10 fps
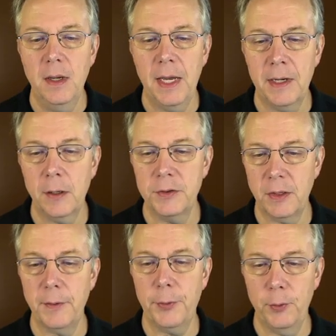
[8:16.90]
And it goes
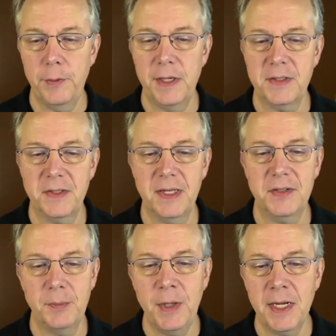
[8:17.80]
on through this and says
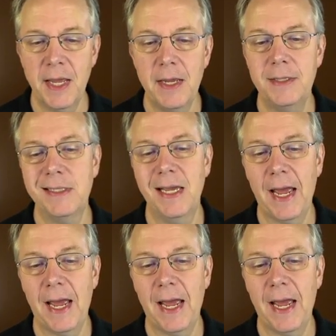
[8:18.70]
to mitigate,